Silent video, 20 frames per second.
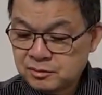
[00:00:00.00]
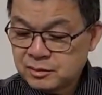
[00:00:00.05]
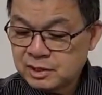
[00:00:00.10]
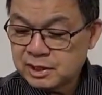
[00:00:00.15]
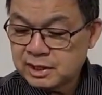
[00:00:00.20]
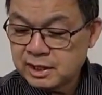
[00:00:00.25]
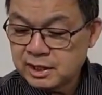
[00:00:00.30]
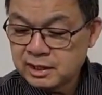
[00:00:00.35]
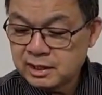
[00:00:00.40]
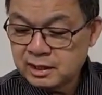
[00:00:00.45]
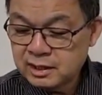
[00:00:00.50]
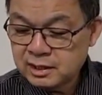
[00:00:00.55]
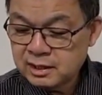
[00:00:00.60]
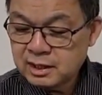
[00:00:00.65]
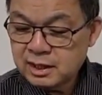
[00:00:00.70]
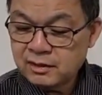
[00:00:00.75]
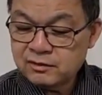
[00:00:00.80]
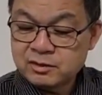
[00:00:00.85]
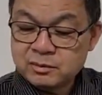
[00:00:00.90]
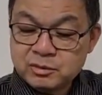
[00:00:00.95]
Okay,
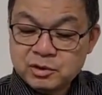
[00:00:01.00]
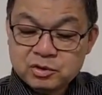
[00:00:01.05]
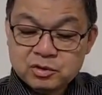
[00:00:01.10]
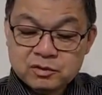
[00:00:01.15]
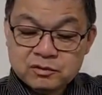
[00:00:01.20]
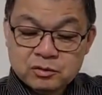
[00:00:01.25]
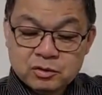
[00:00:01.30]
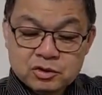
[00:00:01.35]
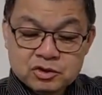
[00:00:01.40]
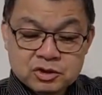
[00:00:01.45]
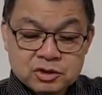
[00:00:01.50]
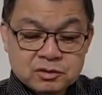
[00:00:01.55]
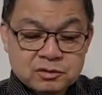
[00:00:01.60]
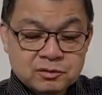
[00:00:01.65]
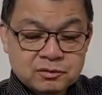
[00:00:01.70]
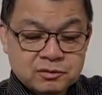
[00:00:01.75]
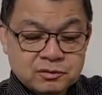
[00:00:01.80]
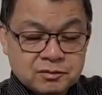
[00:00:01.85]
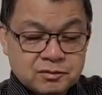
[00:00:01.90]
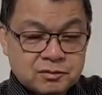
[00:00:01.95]
have the bigger version,
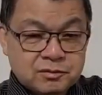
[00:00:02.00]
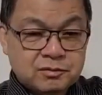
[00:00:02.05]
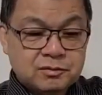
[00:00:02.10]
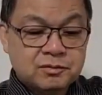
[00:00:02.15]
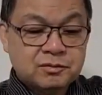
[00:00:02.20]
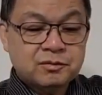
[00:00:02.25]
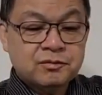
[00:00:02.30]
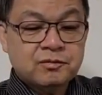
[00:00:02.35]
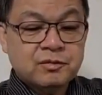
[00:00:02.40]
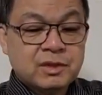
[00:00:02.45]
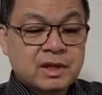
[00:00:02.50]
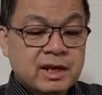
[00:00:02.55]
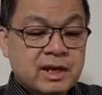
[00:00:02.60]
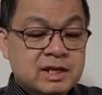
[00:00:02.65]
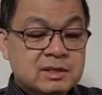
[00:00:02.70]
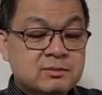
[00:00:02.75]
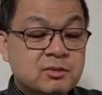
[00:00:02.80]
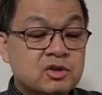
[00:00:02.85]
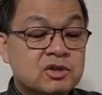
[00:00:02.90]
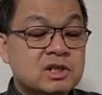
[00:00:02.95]

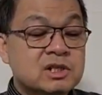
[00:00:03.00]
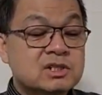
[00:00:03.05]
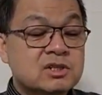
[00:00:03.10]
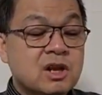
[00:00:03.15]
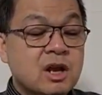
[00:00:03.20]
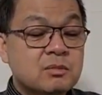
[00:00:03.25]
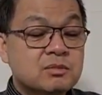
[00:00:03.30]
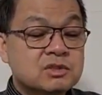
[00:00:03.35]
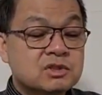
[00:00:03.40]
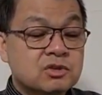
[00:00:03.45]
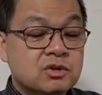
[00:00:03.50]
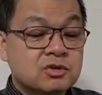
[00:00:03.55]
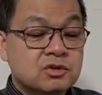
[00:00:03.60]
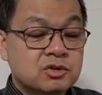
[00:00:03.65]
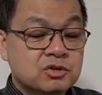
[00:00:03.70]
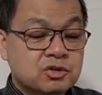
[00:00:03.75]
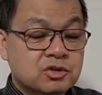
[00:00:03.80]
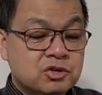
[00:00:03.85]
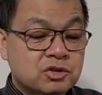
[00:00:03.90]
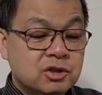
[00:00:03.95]
has multi-stops, so
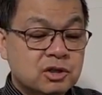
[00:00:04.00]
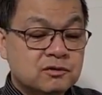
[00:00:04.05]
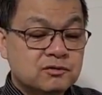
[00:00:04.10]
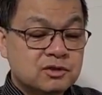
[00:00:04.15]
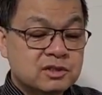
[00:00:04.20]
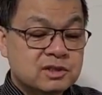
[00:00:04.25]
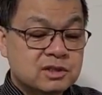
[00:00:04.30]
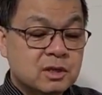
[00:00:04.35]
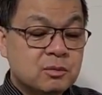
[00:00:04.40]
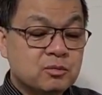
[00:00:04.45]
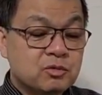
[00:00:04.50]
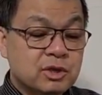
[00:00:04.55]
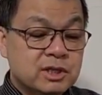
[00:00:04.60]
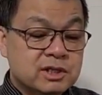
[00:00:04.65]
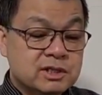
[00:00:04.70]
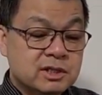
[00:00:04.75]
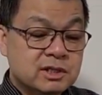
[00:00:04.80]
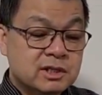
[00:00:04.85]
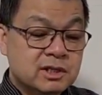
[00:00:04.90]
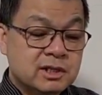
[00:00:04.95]
you could, for some
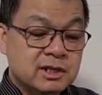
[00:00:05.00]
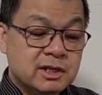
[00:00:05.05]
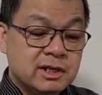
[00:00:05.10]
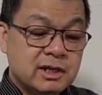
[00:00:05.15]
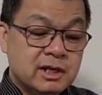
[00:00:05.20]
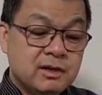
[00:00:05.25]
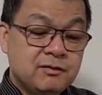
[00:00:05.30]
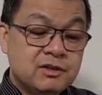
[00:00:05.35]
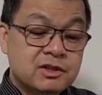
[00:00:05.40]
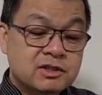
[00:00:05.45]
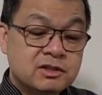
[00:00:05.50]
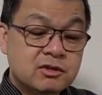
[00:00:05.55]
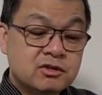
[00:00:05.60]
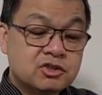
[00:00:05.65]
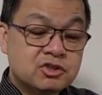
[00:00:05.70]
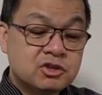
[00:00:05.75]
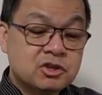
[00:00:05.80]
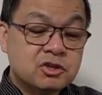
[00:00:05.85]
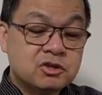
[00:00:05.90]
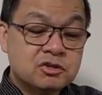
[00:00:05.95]
reason, if you so
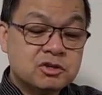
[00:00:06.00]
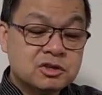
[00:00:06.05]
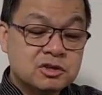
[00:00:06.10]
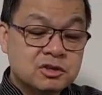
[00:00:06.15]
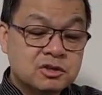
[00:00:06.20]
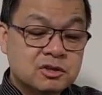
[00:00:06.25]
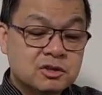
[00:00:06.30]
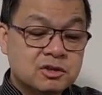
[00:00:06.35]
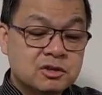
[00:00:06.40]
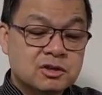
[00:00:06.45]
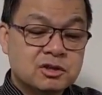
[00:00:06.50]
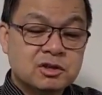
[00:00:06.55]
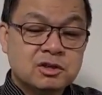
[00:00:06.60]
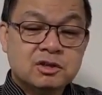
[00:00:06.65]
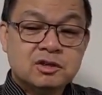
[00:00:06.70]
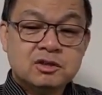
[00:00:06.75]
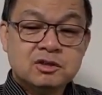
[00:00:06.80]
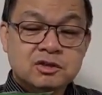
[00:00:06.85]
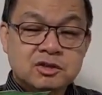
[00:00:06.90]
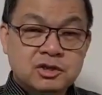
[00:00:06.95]
choose,
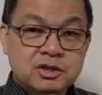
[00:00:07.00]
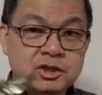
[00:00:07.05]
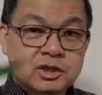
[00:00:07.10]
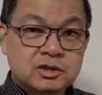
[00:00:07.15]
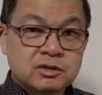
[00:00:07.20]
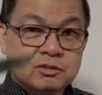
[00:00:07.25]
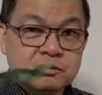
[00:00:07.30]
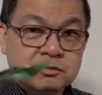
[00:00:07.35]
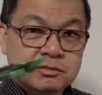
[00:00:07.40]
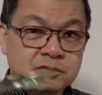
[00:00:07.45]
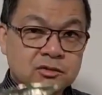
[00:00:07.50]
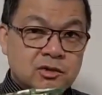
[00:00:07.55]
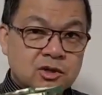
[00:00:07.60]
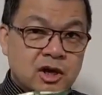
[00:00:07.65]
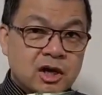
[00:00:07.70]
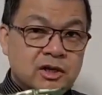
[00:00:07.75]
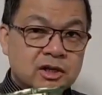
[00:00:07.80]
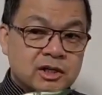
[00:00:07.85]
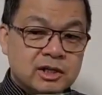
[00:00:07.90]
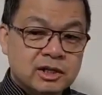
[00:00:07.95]
you could
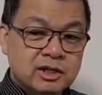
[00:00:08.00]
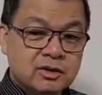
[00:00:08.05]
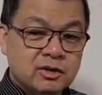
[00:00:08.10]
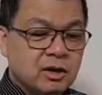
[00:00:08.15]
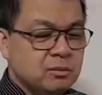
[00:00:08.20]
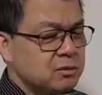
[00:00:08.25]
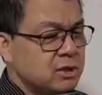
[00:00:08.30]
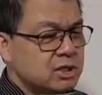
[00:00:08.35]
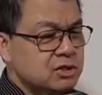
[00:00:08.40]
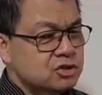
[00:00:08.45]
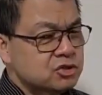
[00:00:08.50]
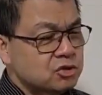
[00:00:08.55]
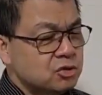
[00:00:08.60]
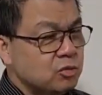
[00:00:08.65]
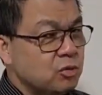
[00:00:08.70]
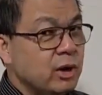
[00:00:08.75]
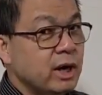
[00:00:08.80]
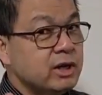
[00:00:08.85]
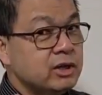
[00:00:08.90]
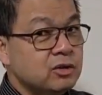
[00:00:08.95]
lock it here. I'm not sure
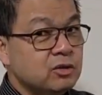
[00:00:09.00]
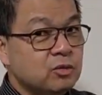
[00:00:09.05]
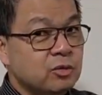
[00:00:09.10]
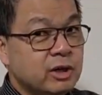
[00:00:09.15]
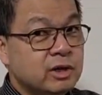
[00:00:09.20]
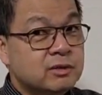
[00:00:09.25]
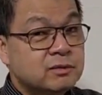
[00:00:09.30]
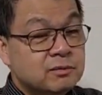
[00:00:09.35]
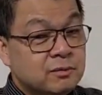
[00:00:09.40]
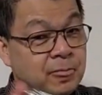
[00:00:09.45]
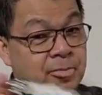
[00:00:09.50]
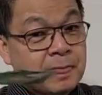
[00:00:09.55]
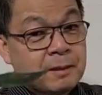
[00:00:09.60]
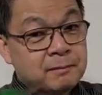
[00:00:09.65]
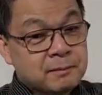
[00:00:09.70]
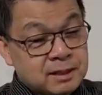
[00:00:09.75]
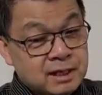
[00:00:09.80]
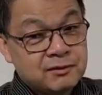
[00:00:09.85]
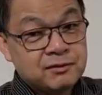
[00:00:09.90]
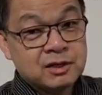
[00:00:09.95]
why you would.
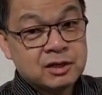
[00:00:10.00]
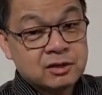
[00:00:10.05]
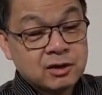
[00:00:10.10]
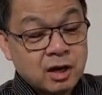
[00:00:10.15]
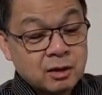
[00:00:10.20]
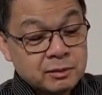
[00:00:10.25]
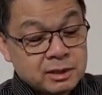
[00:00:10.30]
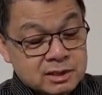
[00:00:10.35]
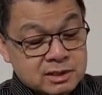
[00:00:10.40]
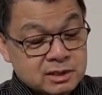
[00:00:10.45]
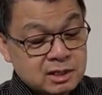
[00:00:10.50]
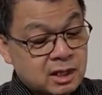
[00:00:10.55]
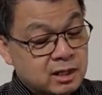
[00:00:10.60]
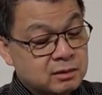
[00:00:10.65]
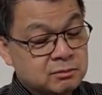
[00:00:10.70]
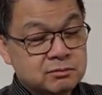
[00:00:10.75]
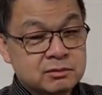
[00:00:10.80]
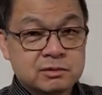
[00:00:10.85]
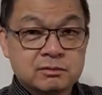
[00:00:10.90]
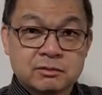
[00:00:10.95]
Leave in the comments.
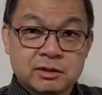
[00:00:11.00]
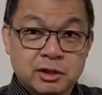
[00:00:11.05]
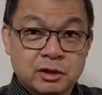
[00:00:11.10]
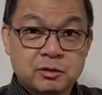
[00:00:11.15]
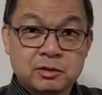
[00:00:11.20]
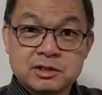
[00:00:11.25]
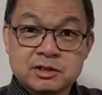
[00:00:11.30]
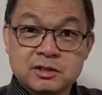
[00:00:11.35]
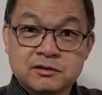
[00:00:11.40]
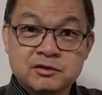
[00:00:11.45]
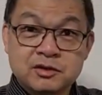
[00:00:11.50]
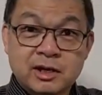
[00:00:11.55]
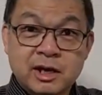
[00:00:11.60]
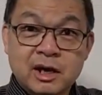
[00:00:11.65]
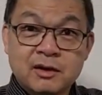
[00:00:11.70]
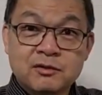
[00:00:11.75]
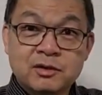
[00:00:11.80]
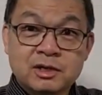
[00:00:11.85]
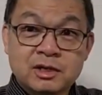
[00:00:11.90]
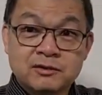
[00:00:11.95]
I'm curious if you
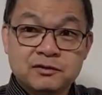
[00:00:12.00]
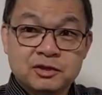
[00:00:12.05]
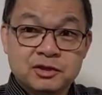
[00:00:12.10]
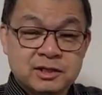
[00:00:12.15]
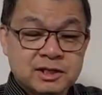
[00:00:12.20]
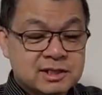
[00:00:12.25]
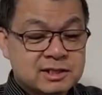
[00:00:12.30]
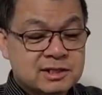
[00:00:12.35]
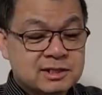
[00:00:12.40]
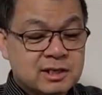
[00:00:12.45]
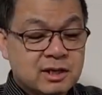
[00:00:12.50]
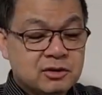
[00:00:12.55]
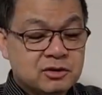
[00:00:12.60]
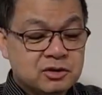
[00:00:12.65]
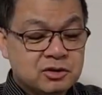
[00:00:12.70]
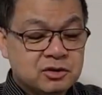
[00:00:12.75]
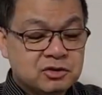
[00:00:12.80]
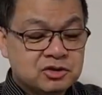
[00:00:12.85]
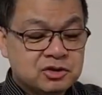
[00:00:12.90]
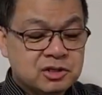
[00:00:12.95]
have one and this is how you
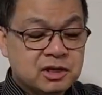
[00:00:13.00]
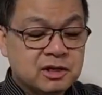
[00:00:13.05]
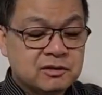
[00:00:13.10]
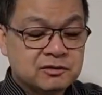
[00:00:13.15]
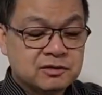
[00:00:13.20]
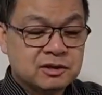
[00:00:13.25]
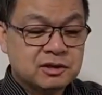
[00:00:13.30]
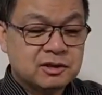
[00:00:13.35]
use your knife.